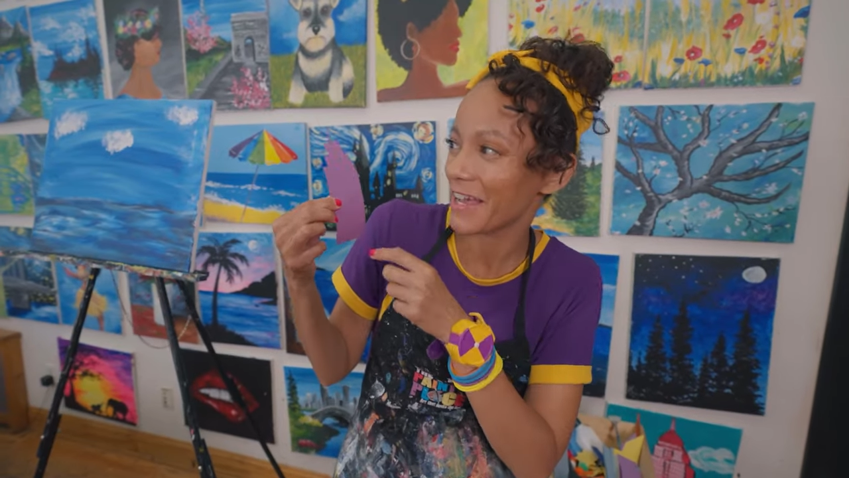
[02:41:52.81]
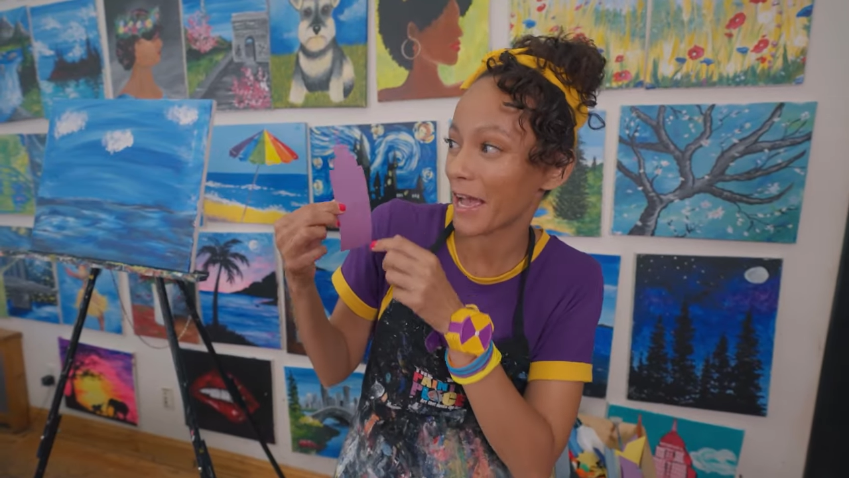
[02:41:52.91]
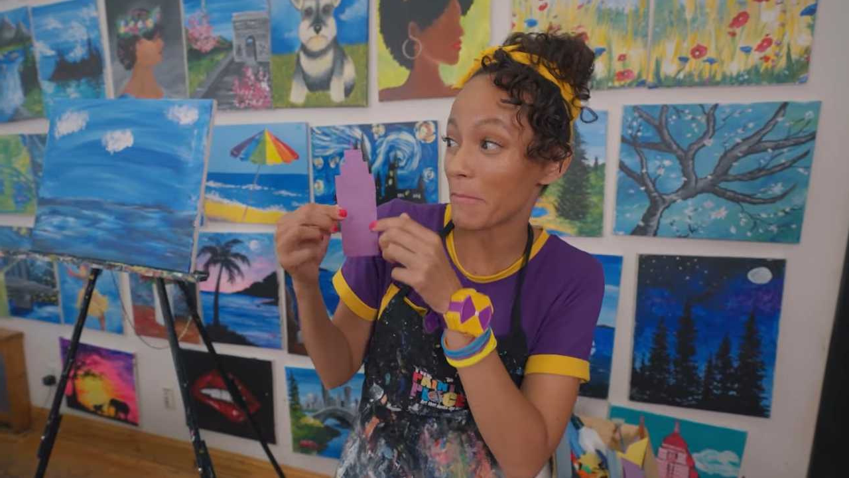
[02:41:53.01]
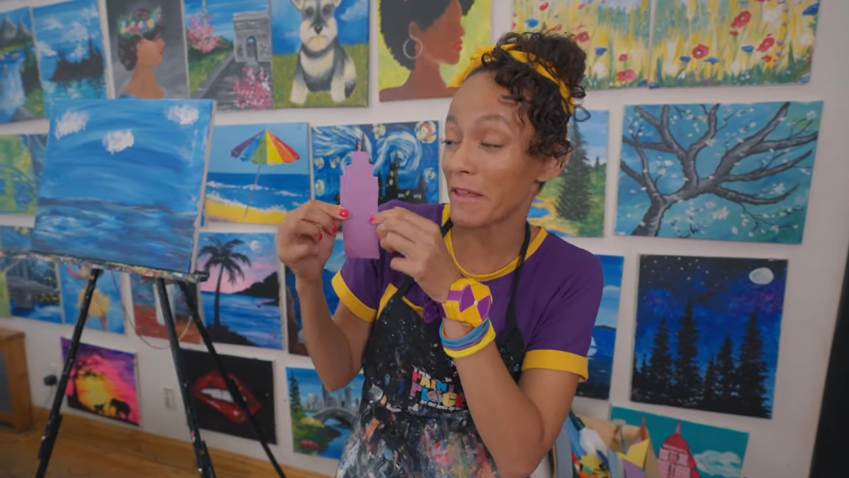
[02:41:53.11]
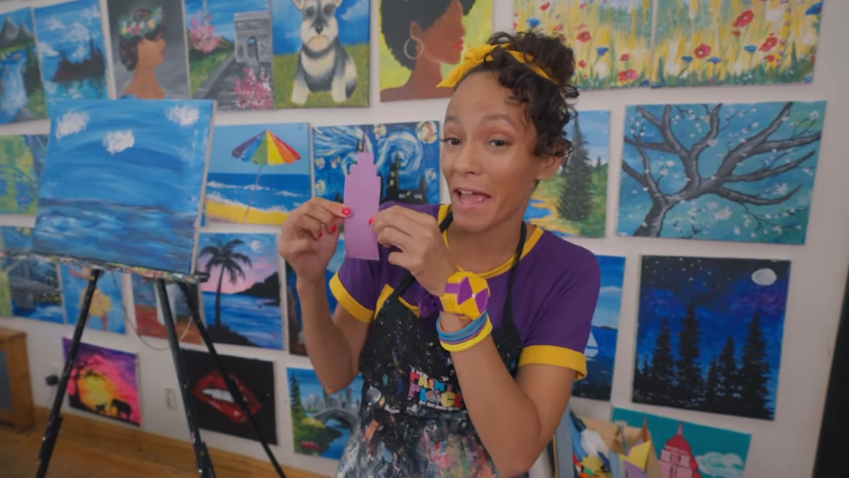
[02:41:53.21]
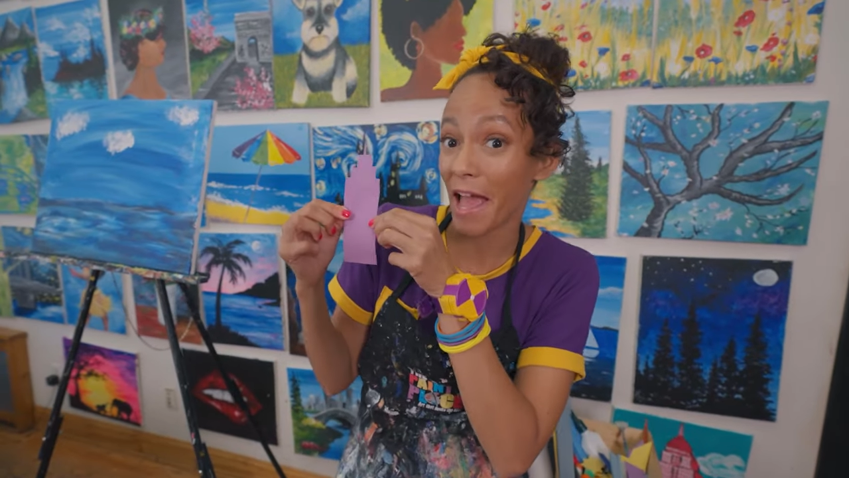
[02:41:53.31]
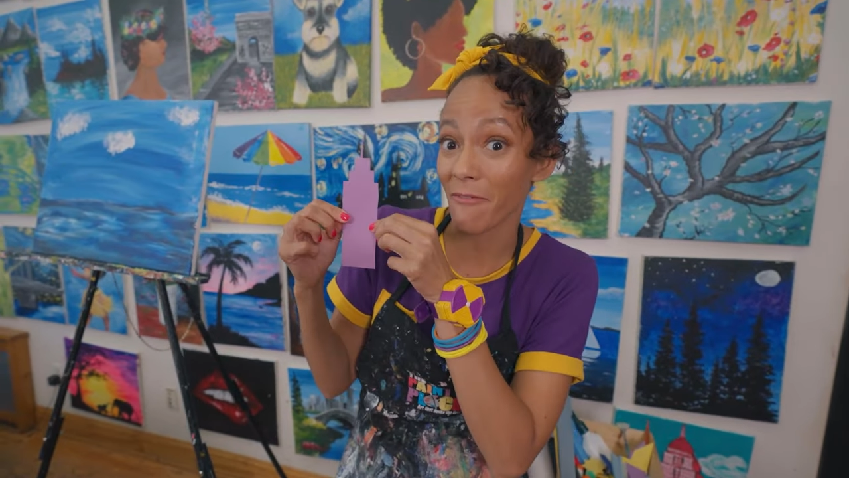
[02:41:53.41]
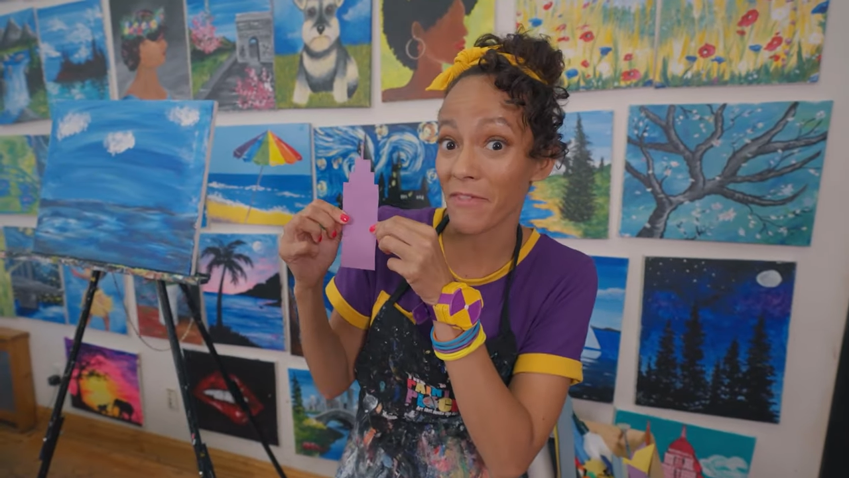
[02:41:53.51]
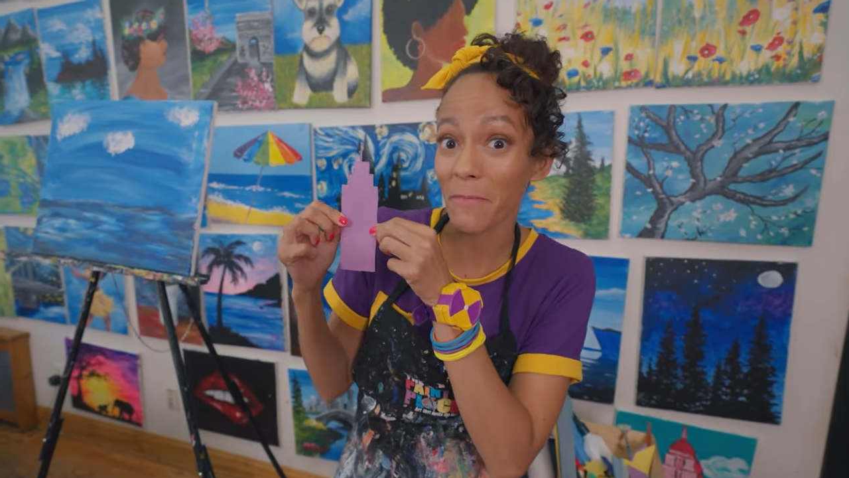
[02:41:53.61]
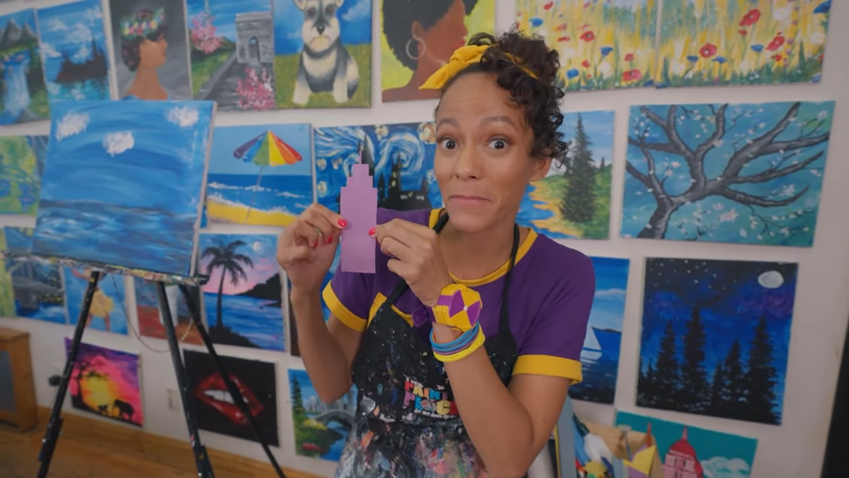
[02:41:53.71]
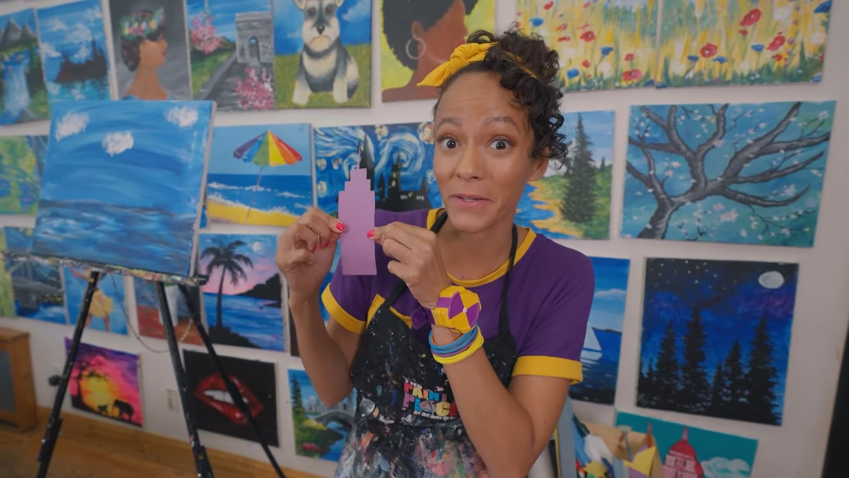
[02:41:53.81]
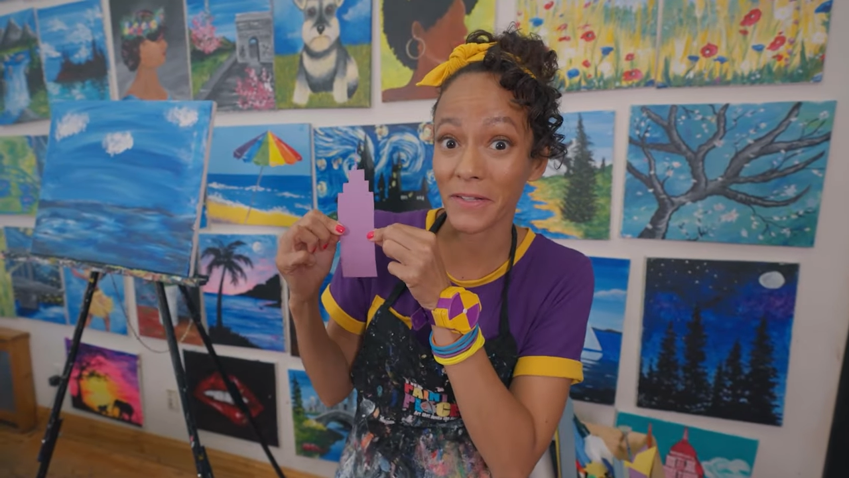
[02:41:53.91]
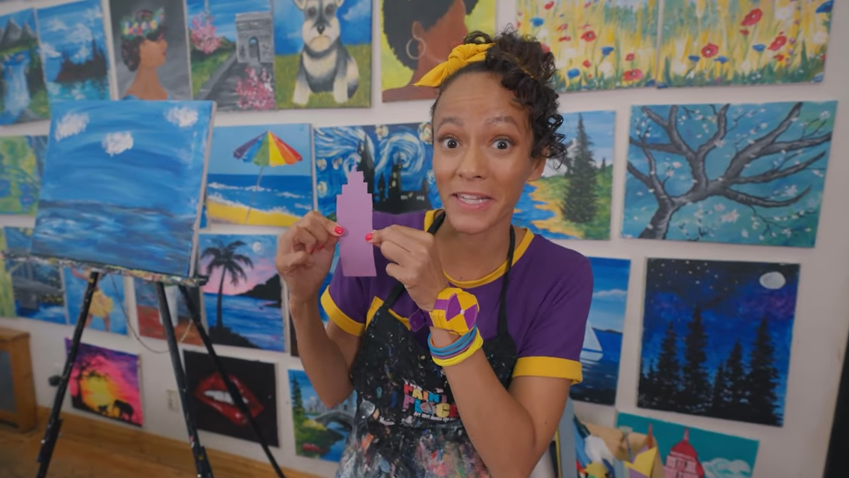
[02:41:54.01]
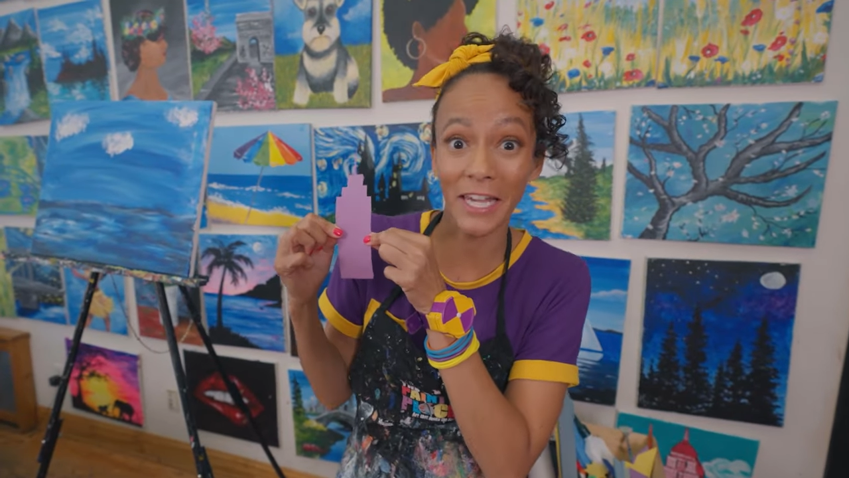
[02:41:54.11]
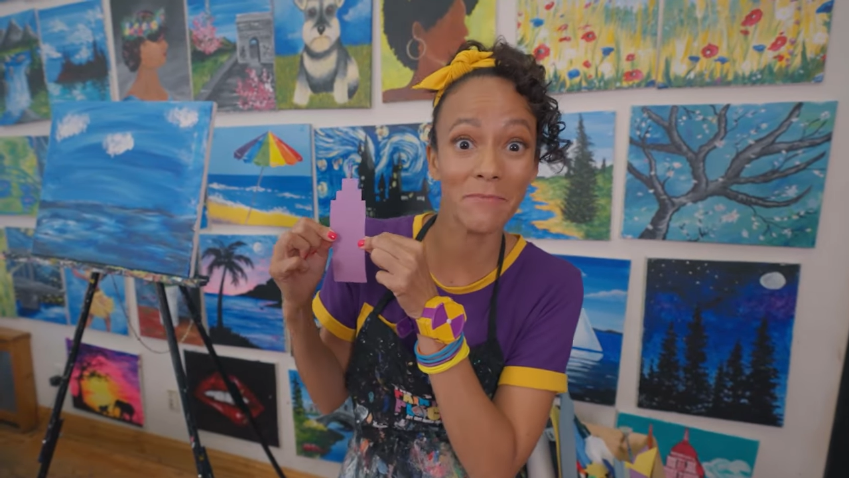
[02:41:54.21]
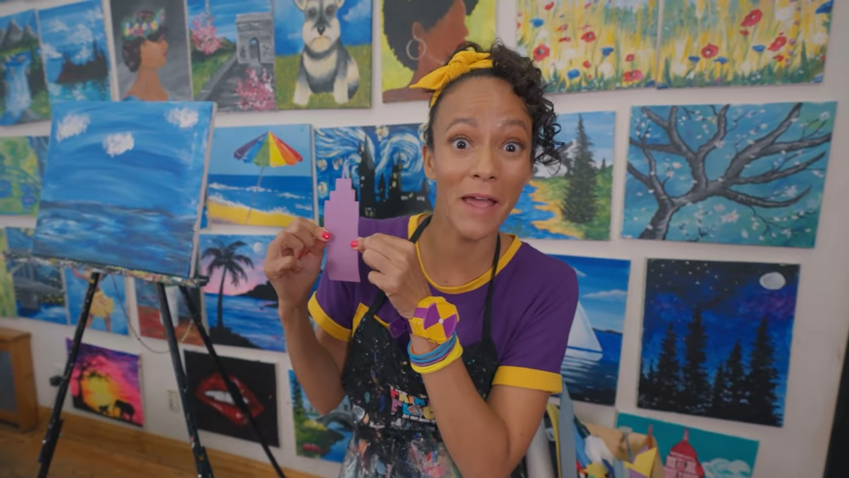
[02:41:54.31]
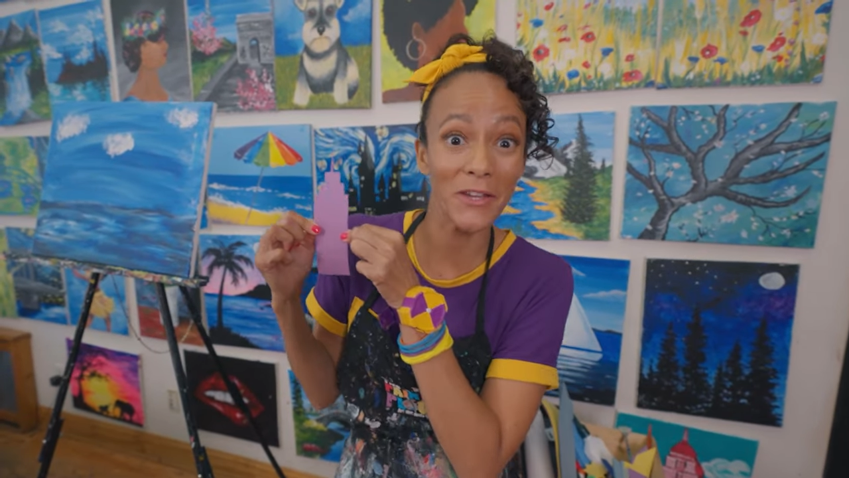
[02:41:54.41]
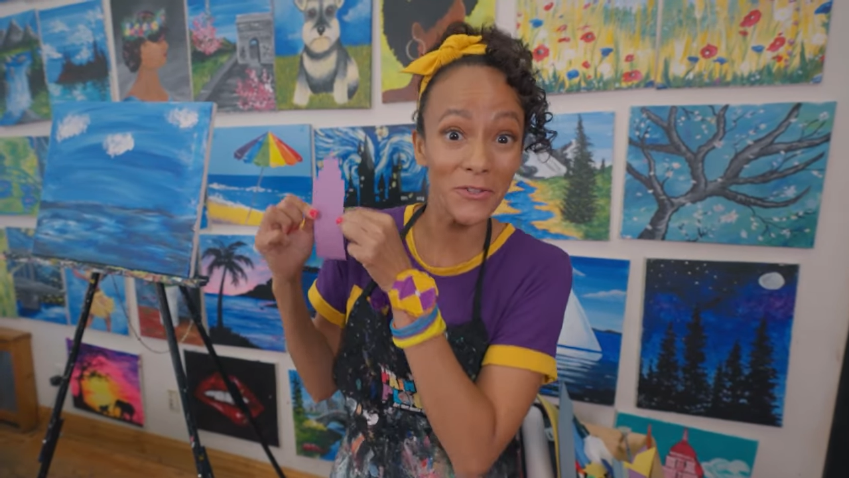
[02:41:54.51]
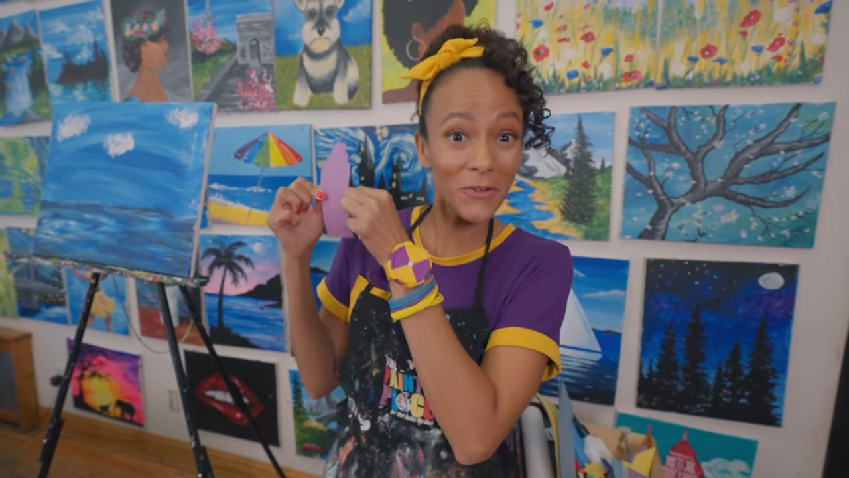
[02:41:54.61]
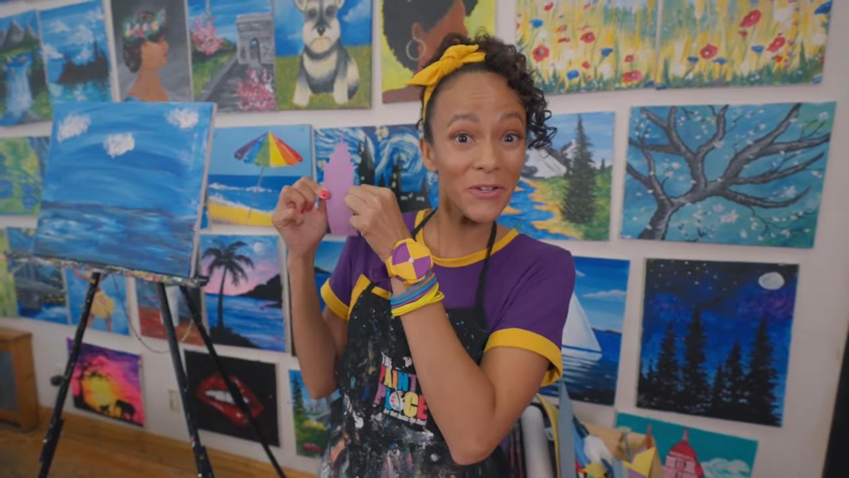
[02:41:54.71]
I'm gonna have that building in my New